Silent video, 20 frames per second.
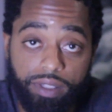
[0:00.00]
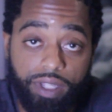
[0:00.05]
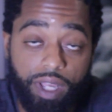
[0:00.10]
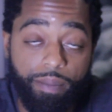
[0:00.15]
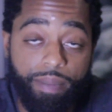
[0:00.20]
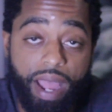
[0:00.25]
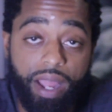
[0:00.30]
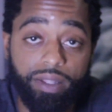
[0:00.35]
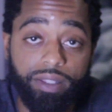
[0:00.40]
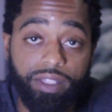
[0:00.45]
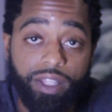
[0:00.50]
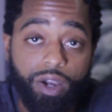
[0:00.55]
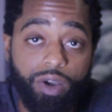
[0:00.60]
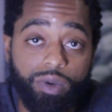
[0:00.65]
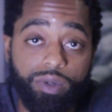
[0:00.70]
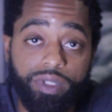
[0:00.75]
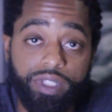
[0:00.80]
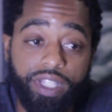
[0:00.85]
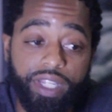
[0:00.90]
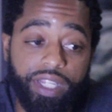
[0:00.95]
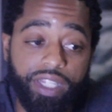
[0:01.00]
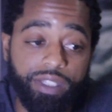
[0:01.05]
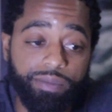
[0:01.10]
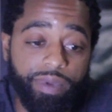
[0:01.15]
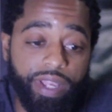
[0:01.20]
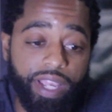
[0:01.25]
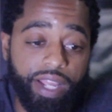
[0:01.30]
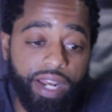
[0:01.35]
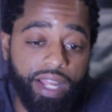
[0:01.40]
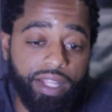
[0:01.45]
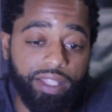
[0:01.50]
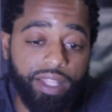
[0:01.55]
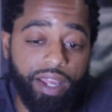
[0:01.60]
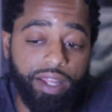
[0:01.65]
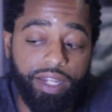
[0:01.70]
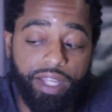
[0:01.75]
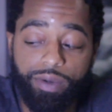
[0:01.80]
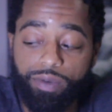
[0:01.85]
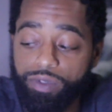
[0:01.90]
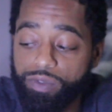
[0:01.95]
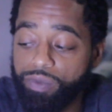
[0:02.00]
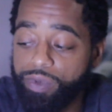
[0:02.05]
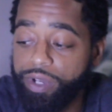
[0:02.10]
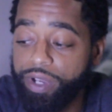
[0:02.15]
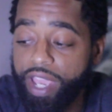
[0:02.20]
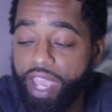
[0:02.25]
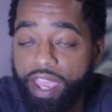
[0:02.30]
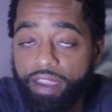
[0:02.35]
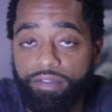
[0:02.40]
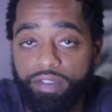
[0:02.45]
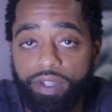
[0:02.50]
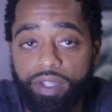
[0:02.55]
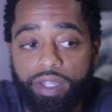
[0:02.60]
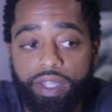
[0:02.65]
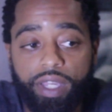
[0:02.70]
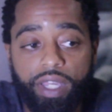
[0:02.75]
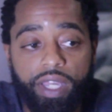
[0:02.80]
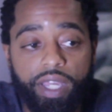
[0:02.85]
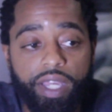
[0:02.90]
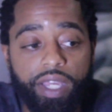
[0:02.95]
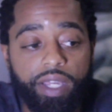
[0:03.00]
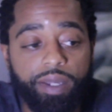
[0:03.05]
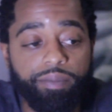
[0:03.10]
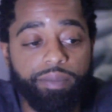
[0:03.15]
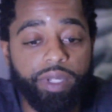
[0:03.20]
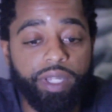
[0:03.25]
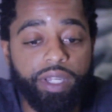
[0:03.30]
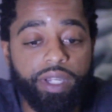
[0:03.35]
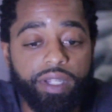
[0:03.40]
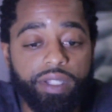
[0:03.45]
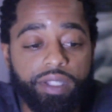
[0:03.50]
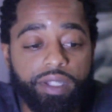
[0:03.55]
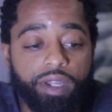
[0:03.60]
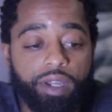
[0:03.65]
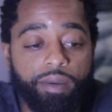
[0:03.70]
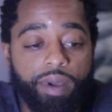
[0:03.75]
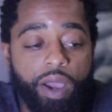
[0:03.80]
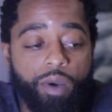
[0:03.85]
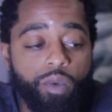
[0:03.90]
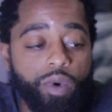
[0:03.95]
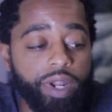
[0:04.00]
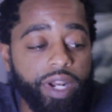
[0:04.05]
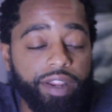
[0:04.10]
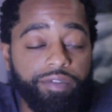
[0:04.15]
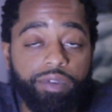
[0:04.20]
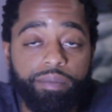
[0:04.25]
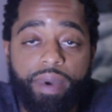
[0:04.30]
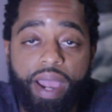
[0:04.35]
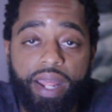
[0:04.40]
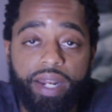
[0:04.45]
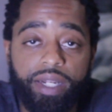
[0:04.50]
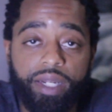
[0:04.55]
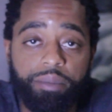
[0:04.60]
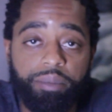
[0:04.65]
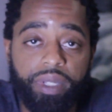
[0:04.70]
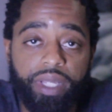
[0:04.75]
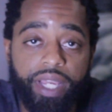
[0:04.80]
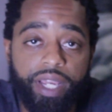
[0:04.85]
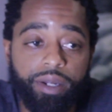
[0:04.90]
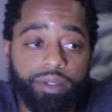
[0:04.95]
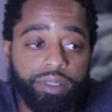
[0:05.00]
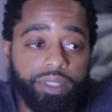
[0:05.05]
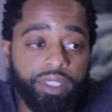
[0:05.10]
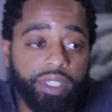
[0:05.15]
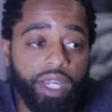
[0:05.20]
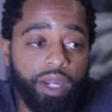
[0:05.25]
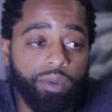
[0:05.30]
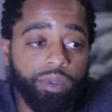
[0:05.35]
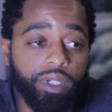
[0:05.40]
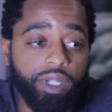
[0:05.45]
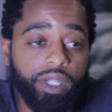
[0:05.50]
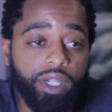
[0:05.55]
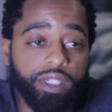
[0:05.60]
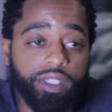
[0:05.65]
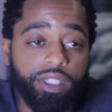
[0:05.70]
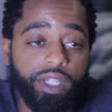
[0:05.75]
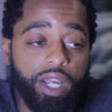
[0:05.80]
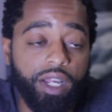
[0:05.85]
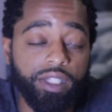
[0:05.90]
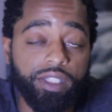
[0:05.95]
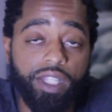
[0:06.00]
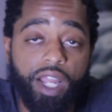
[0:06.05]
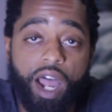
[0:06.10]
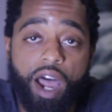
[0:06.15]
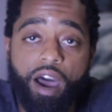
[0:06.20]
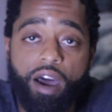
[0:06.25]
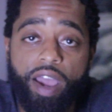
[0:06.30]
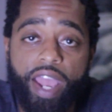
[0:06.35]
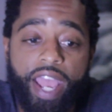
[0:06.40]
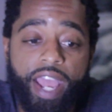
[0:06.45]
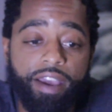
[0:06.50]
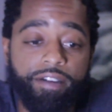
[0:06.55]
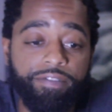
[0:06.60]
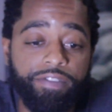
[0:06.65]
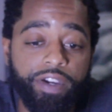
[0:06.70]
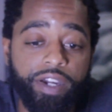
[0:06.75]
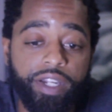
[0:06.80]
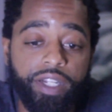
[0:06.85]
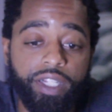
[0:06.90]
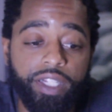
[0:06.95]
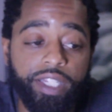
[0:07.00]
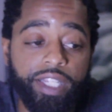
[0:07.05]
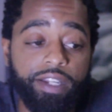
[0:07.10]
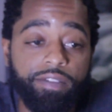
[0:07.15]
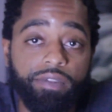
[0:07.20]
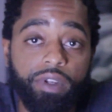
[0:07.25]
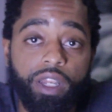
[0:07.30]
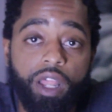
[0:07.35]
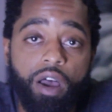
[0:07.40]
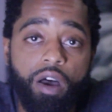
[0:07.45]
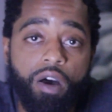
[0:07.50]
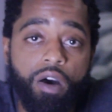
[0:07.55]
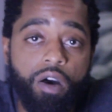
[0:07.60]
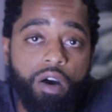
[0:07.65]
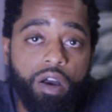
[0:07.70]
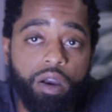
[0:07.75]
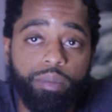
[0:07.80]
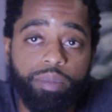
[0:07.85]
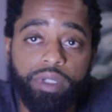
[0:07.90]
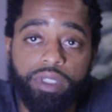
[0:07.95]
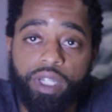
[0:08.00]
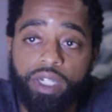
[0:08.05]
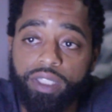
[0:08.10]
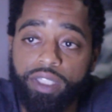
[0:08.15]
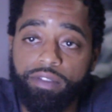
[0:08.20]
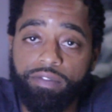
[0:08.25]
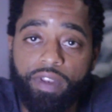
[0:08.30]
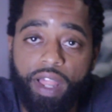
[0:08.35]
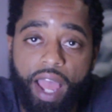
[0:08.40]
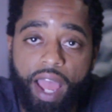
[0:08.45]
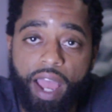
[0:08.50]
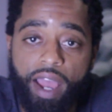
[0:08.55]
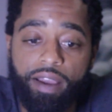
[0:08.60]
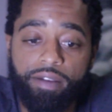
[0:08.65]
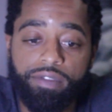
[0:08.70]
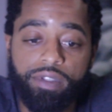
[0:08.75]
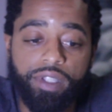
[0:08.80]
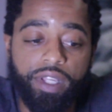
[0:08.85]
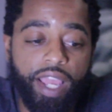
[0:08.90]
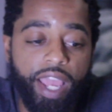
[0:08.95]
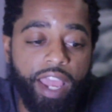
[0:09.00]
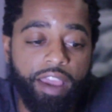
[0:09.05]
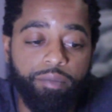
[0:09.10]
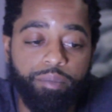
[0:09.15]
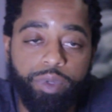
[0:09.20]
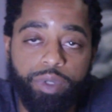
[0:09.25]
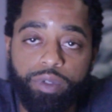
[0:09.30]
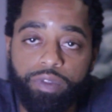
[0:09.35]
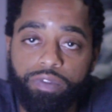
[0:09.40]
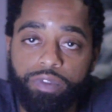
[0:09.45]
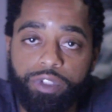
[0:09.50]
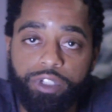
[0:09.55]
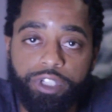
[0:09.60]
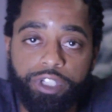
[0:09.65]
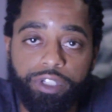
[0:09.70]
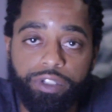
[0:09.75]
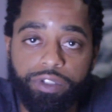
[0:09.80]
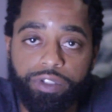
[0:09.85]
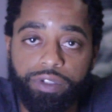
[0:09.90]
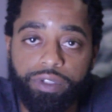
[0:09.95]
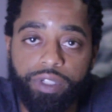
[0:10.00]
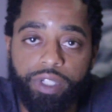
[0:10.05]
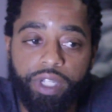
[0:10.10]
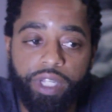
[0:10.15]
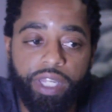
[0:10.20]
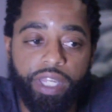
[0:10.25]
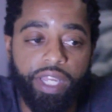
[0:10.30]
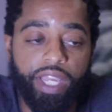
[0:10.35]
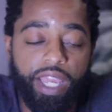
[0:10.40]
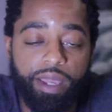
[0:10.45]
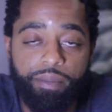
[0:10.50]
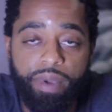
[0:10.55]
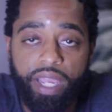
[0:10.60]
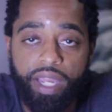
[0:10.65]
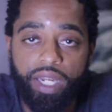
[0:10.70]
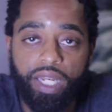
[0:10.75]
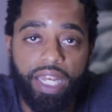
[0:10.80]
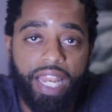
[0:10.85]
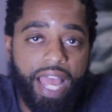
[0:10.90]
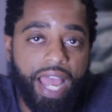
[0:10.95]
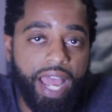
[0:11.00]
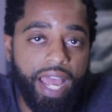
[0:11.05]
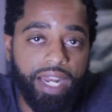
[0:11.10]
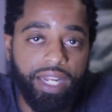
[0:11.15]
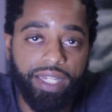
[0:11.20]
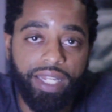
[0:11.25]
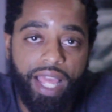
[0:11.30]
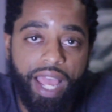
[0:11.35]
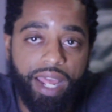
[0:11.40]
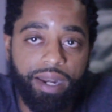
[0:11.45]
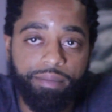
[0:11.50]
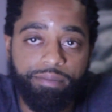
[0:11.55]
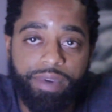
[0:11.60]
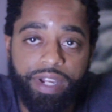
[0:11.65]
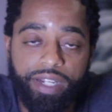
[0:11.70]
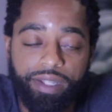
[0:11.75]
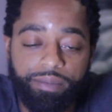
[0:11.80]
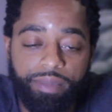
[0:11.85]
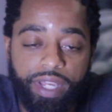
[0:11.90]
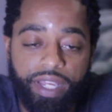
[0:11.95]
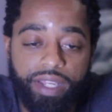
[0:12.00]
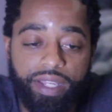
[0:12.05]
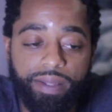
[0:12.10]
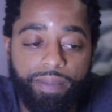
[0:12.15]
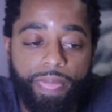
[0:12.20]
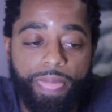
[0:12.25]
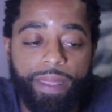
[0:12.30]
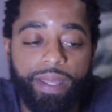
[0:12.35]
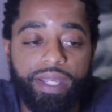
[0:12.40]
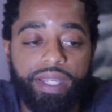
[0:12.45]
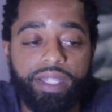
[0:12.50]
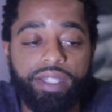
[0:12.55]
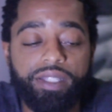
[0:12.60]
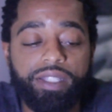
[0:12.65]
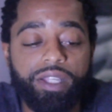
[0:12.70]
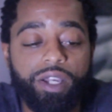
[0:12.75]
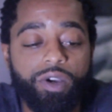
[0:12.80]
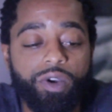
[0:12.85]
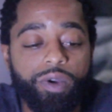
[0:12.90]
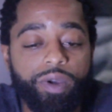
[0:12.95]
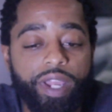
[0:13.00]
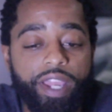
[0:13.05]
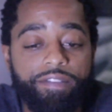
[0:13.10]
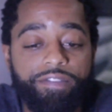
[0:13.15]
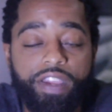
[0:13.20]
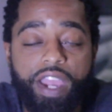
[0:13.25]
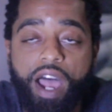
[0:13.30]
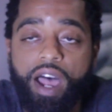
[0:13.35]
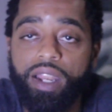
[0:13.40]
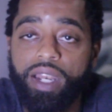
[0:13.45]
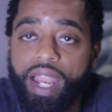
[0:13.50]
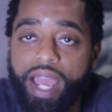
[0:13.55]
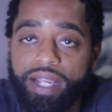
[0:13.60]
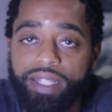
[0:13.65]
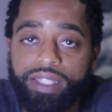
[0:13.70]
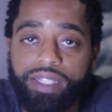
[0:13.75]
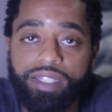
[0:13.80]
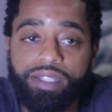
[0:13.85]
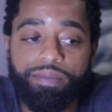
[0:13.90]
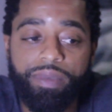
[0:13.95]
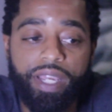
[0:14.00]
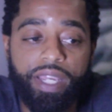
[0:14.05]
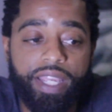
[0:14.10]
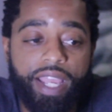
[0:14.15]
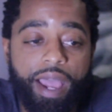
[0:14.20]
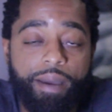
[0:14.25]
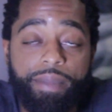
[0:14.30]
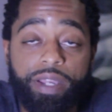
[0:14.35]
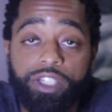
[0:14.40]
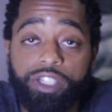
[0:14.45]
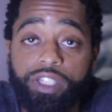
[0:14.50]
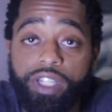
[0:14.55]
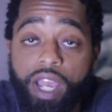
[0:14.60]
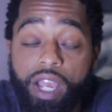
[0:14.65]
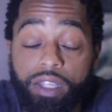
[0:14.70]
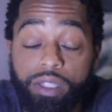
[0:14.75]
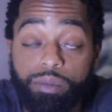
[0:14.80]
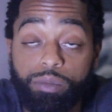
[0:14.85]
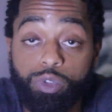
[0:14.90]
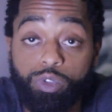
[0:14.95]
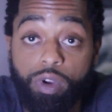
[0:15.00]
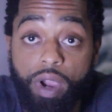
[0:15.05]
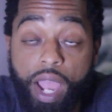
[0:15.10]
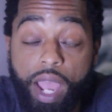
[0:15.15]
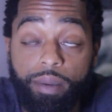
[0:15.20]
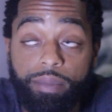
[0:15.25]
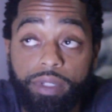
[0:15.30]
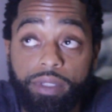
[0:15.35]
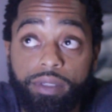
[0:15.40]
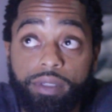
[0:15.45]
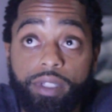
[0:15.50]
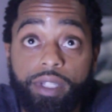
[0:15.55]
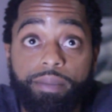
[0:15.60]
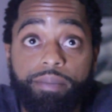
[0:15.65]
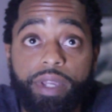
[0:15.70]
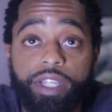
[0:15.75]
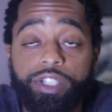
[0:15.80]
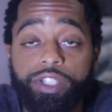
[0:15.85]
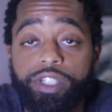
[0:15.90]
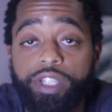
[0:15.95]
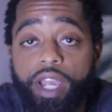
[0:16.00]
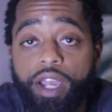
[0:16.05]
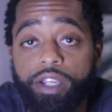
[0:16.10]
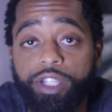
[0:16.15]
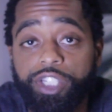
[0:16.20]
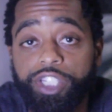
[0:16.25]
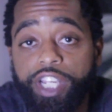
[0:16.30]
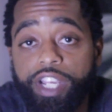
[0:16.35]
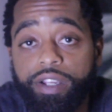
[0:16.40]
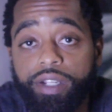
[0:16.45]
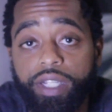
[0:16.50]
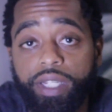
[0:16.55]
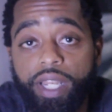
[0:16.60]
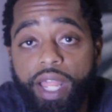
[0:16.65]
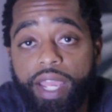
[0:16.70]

about those things, man. I thought that was real heavy because I want everybody to be healthy. I want us to all have fun and live long, productive lives and have beautiful children and make a lot of money, man. So if y'all like this, man, y'all make sure y'all subscribing and make sure y'all sharing and